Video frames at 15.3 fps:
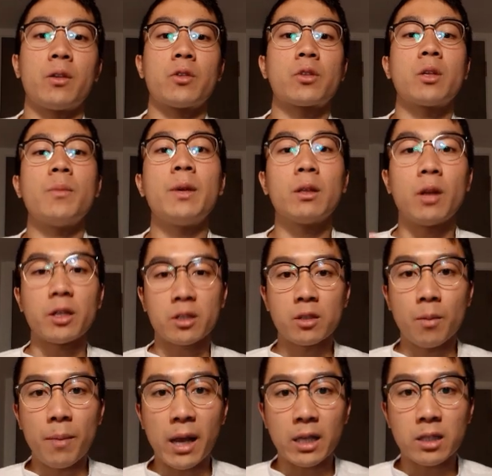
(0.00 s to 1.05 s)
there's going to be lots
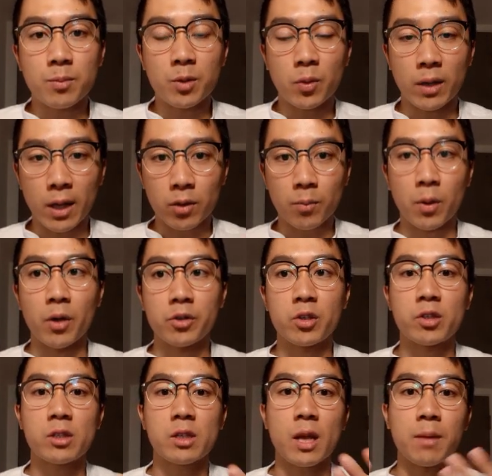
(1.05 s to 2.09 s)
of debates between
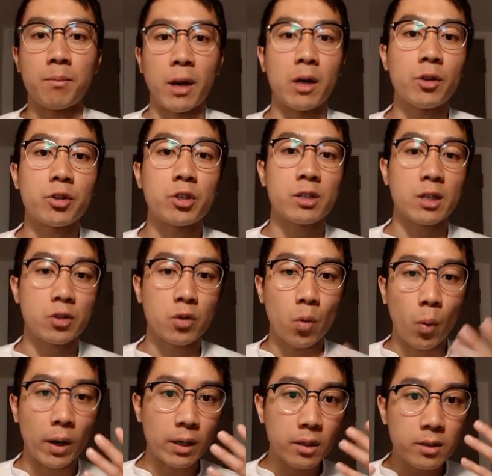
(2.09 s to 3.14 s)
anthropologists and biologists as to
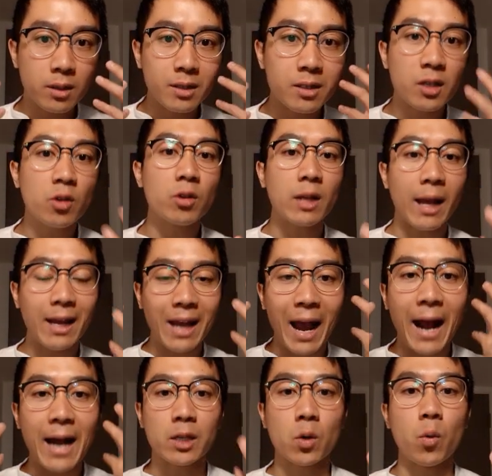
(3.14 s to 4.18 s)
what is considered an
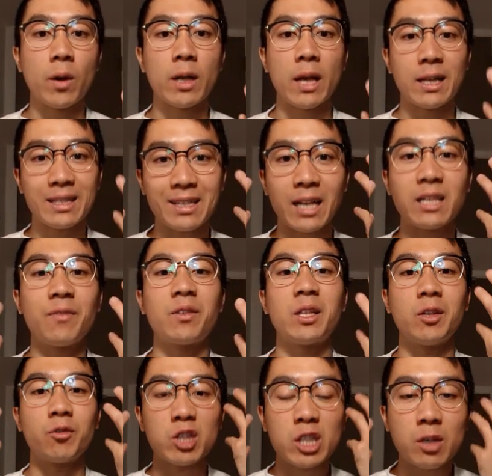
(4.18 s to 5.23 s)
adequate and
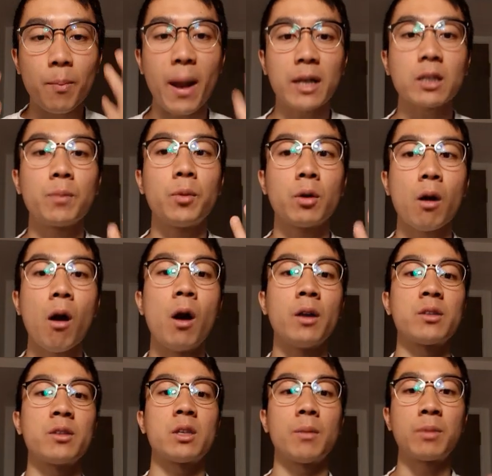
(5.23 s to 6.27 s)
scientifically respectable
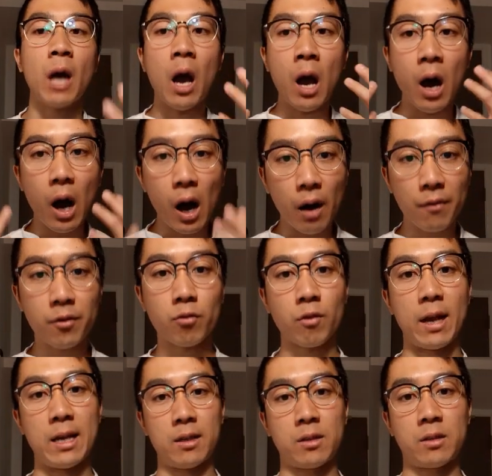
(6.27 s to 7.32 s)
concept of
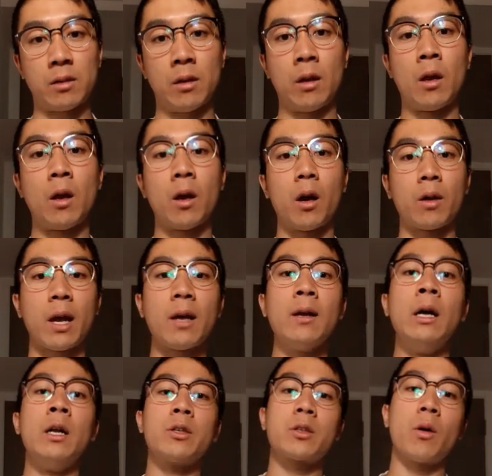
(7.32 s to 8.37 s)
race. Okay,
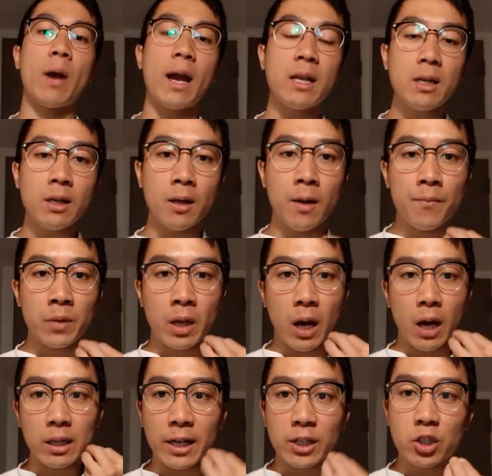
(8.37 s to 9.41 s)
so any
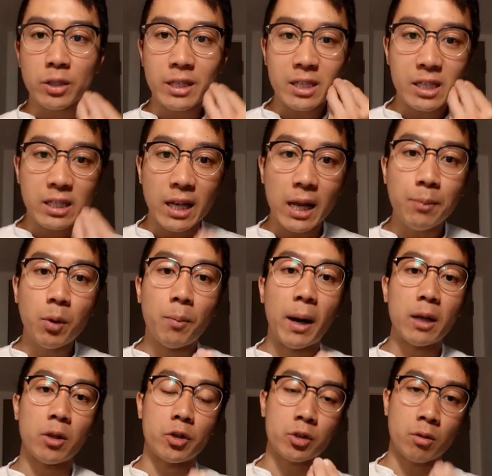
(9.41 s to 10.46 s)
allegedly stable
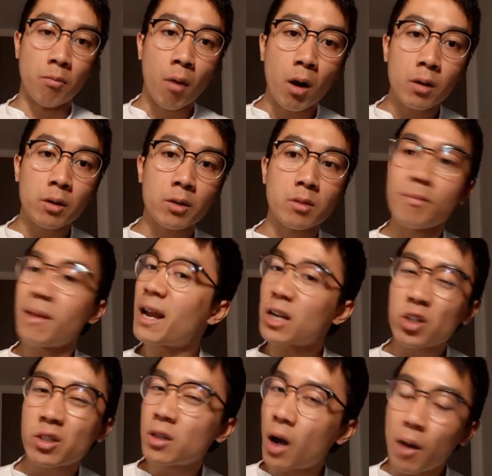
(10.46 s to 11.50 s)
biological markers may
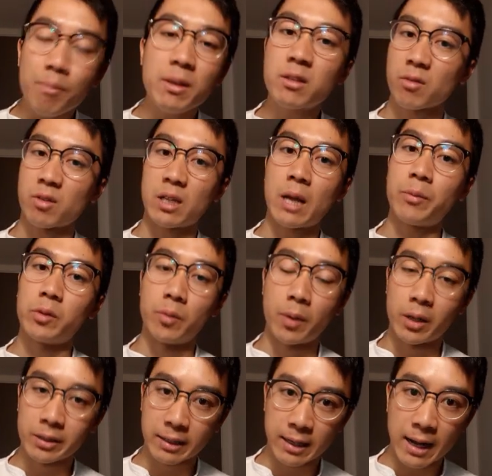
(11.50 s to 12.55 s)
actually not be so stable
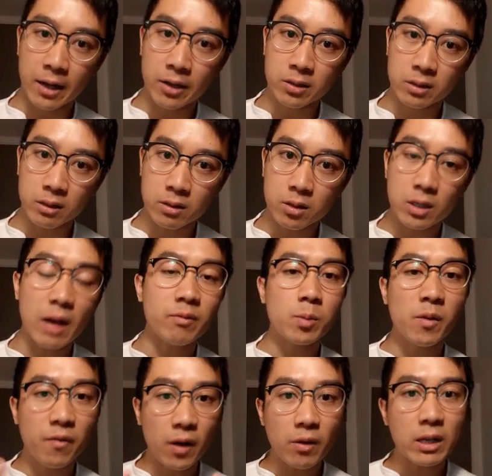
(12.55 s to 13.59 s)
upon analysis. So you have
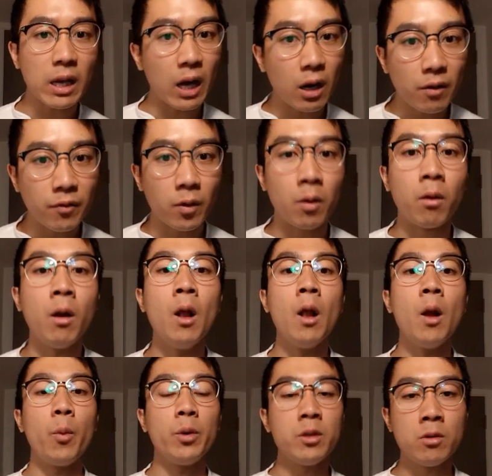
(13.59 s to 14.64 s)
to be very careful
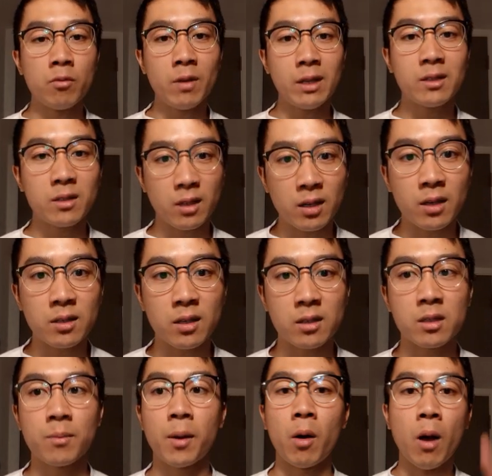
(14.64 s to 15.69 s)
when you read
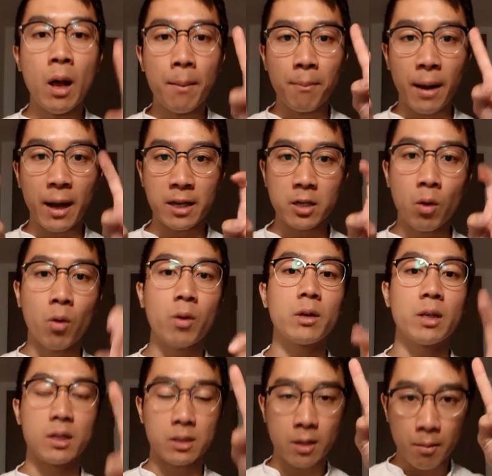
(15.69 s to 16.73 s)
statistics about
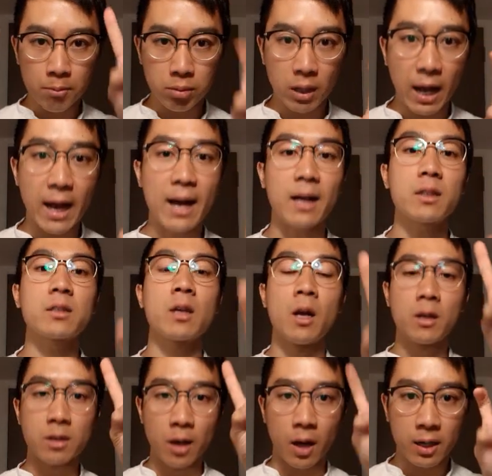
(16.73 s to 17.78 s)
minorities, blacks,
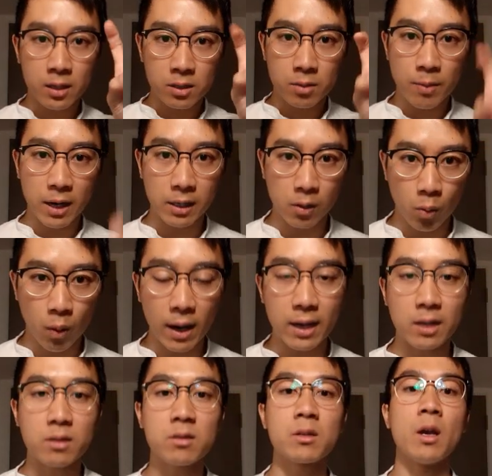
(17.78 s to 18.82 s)
non-Hispanic
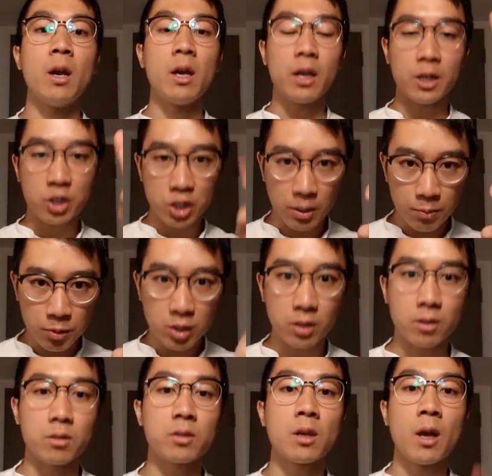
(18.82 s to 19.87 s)
whites,
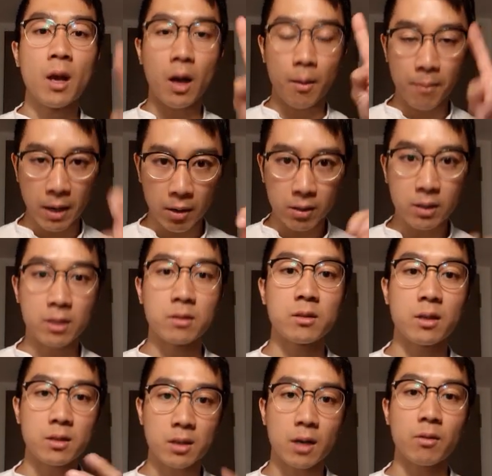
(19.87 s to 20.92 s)
Egyptians,
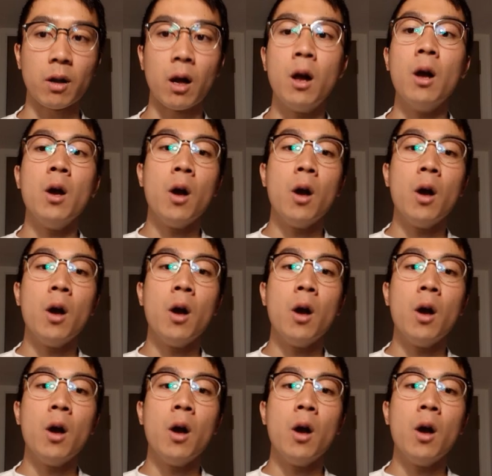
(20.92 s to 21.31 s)
Americans, etc.